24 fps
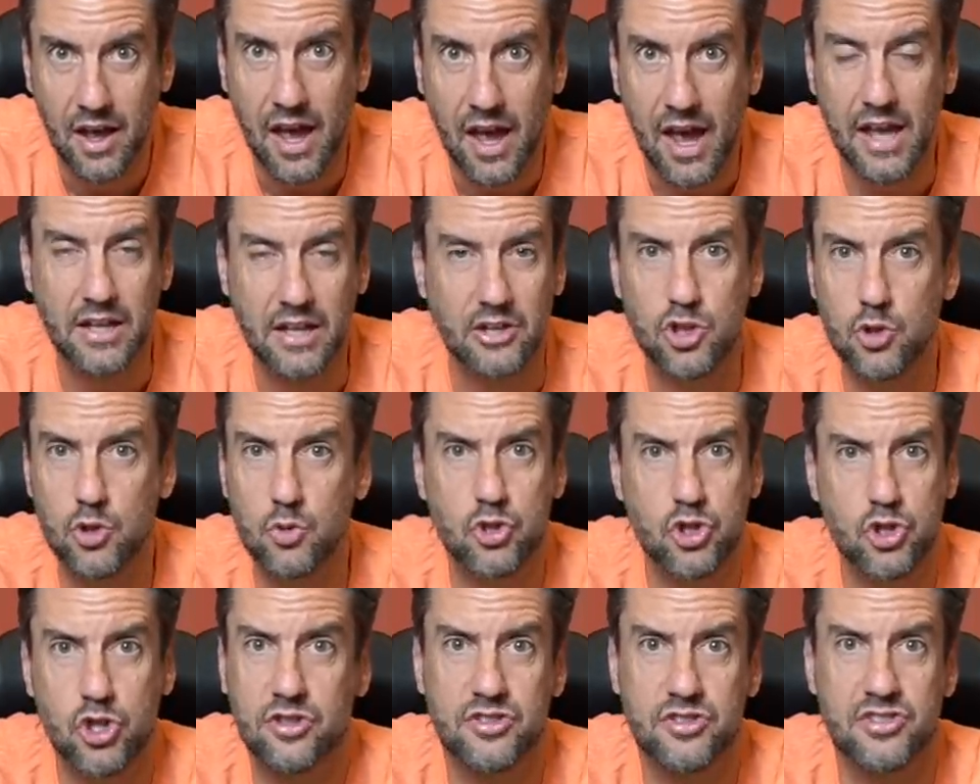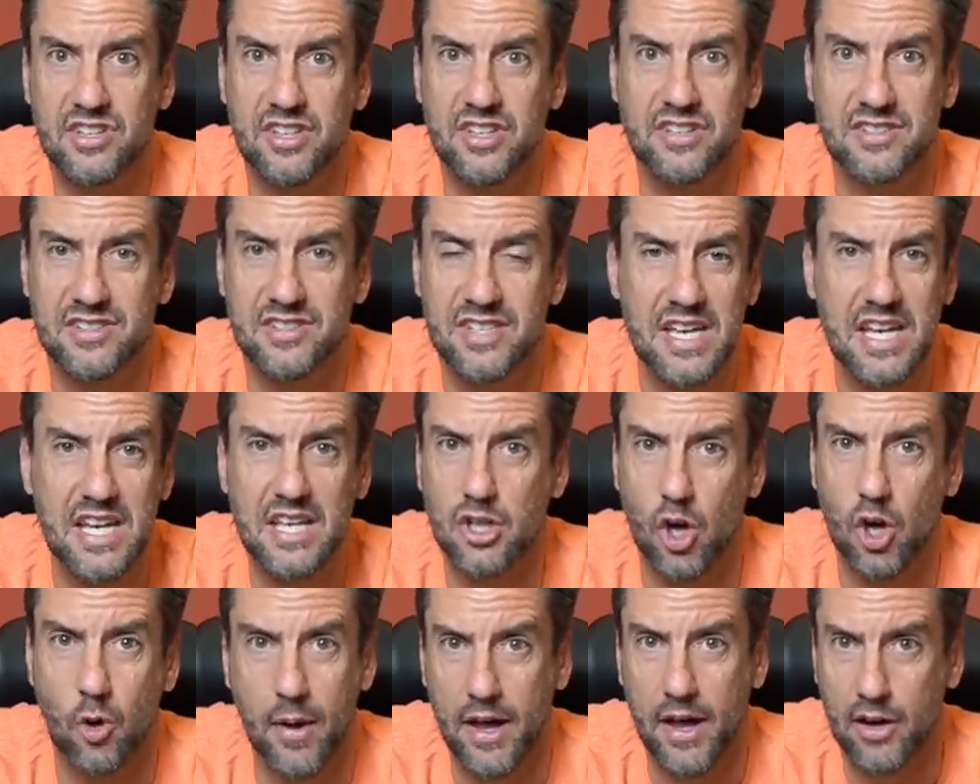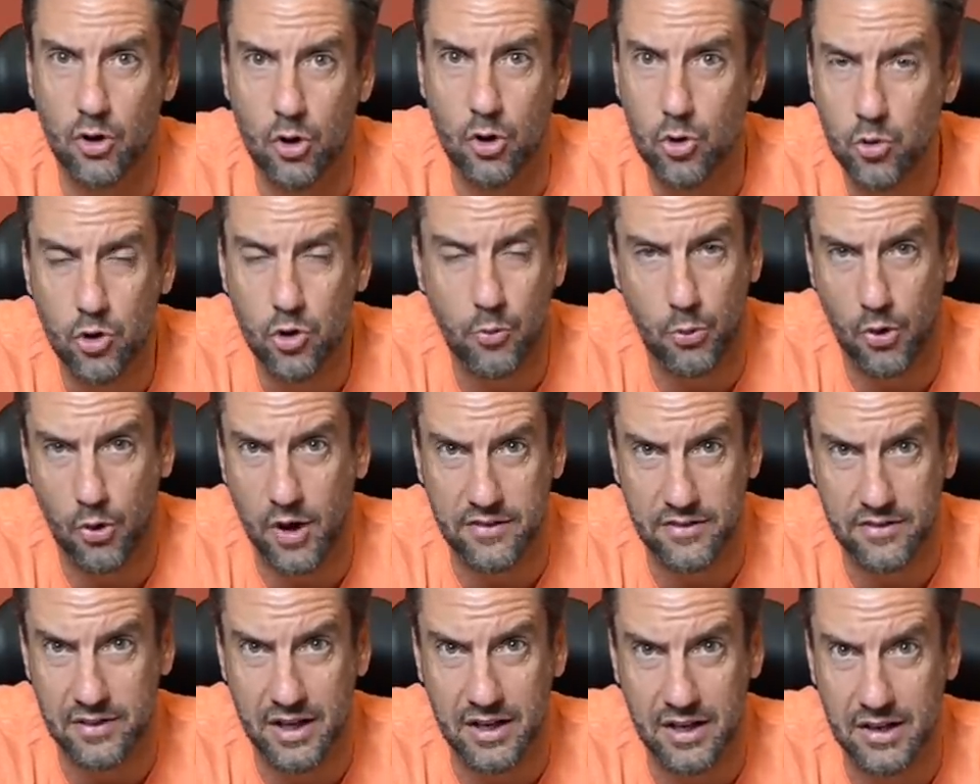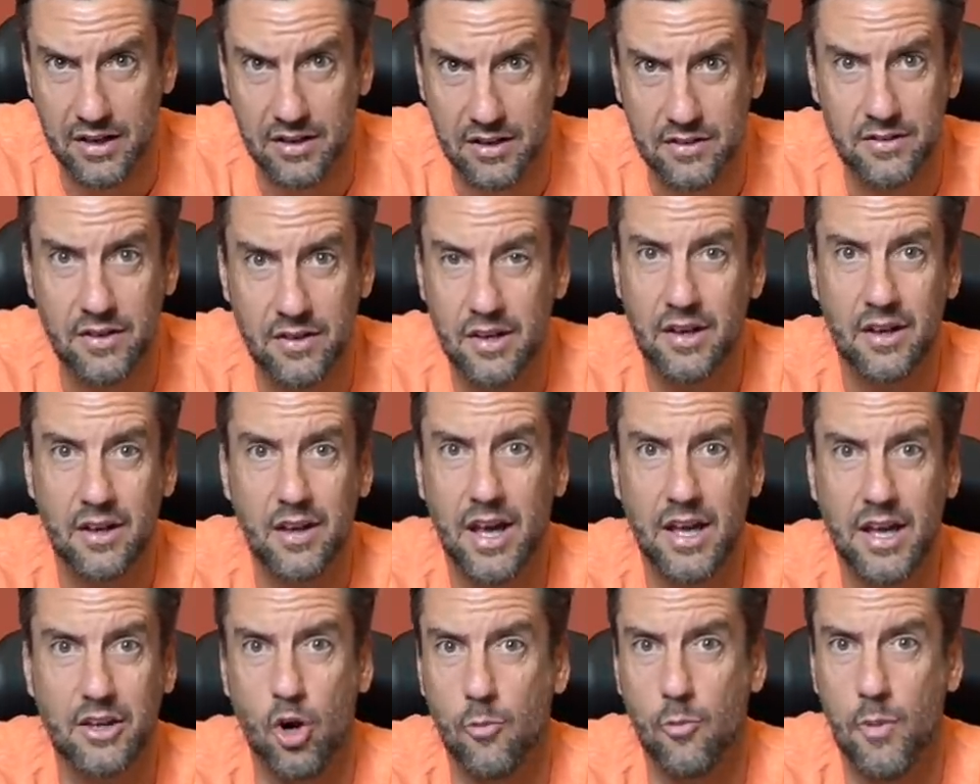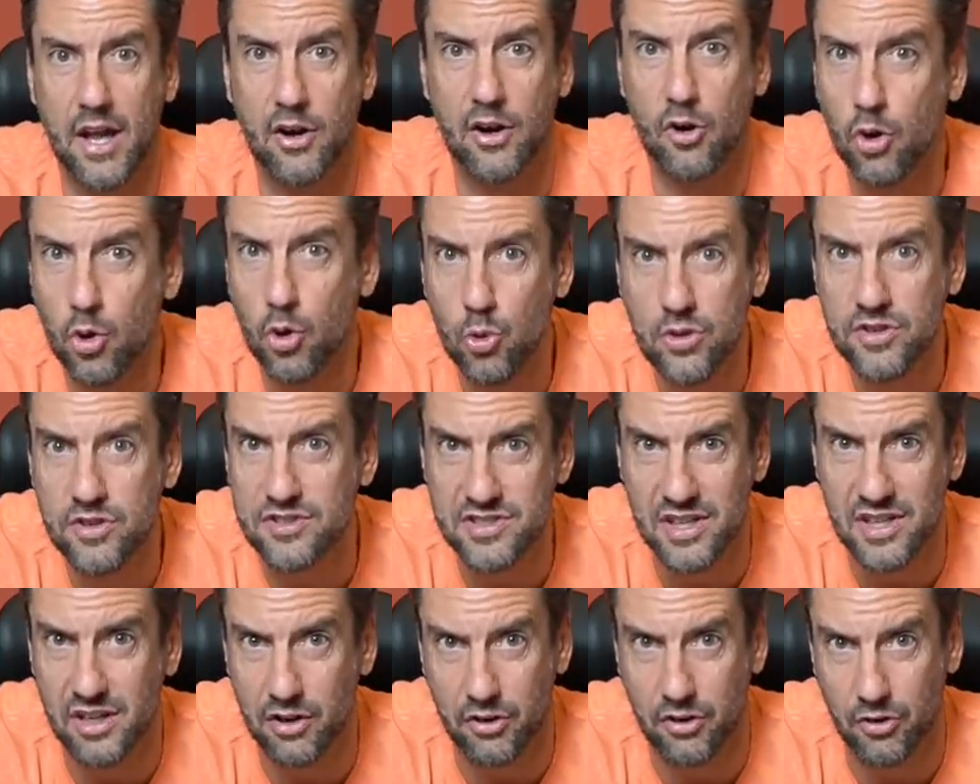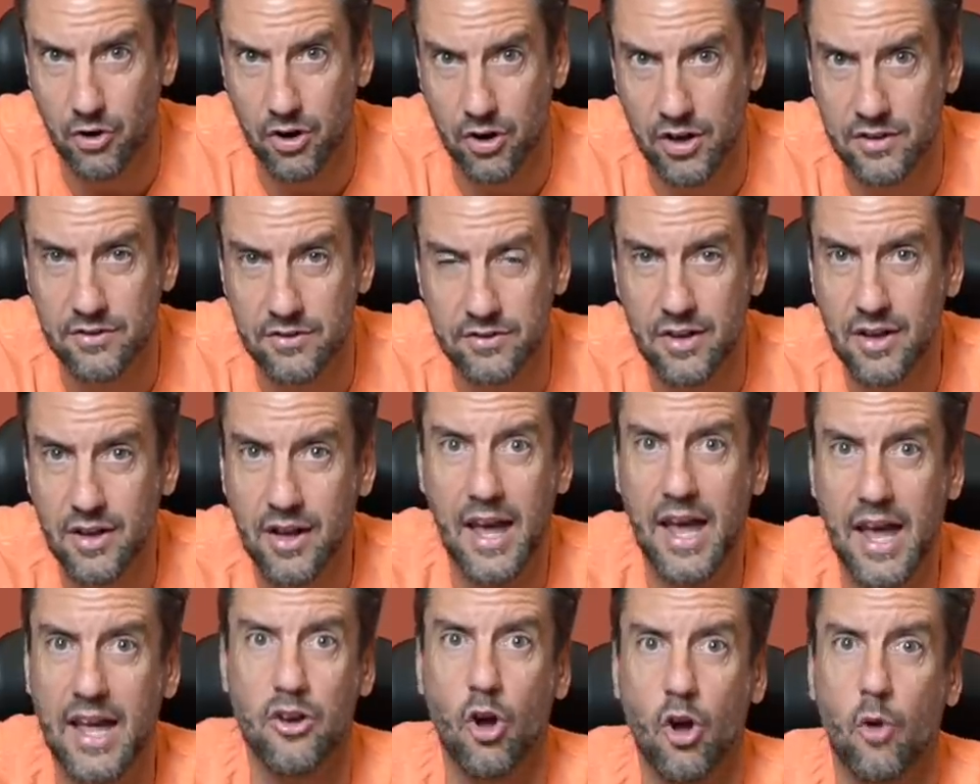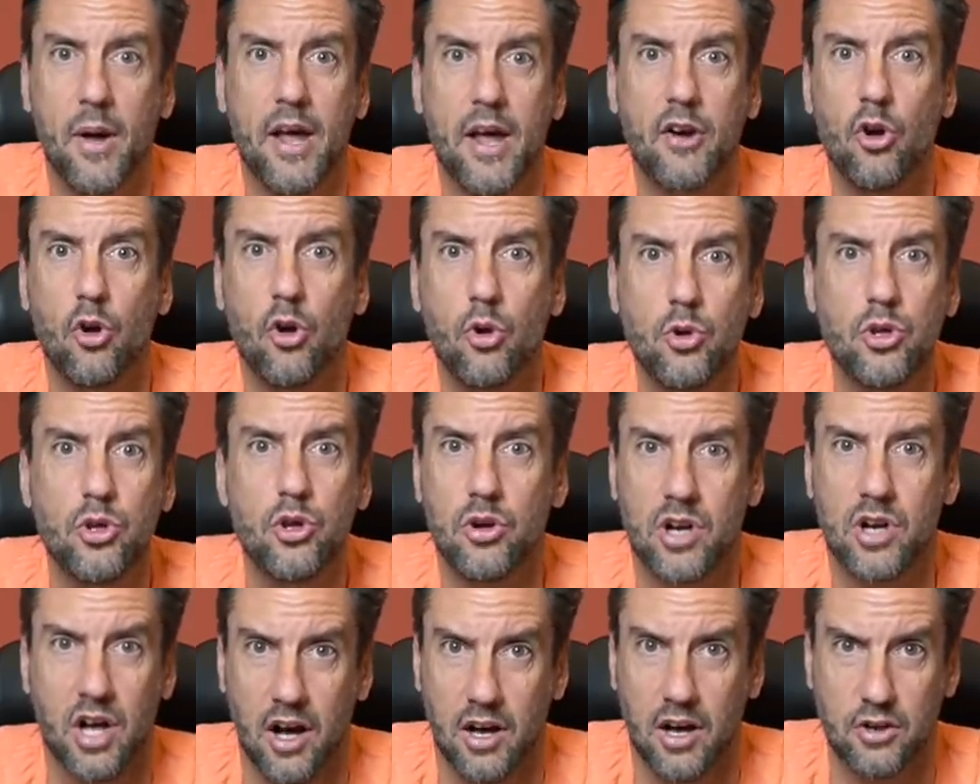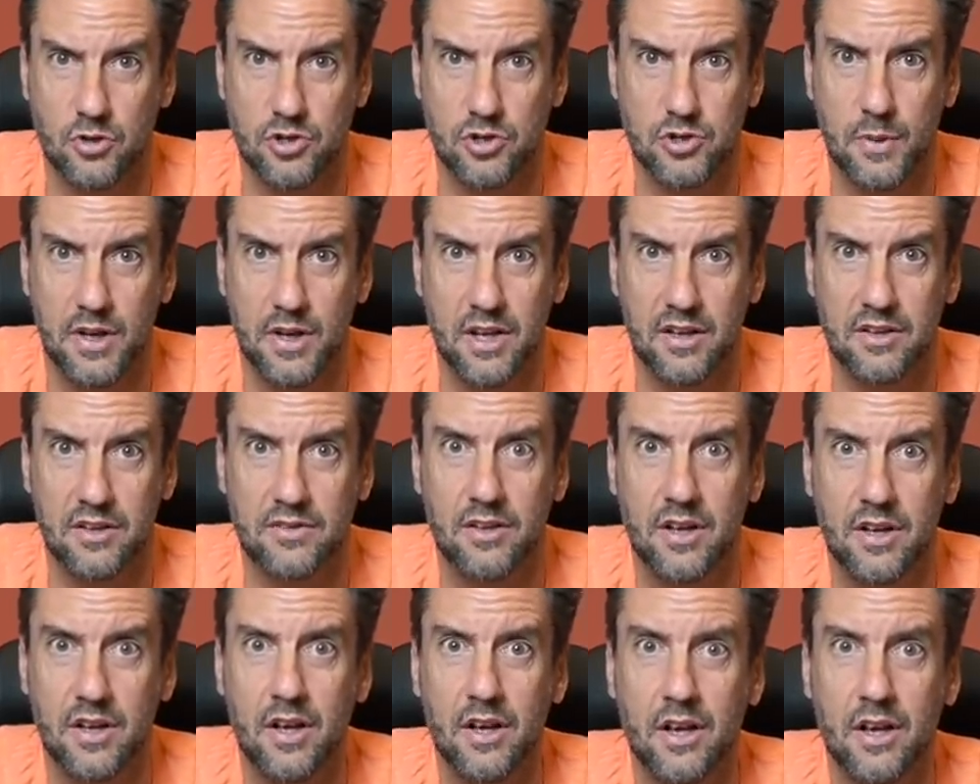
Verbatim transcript: and you should succeed no matter who the president is, and no matter who the senator is, and no matter who your congressman is.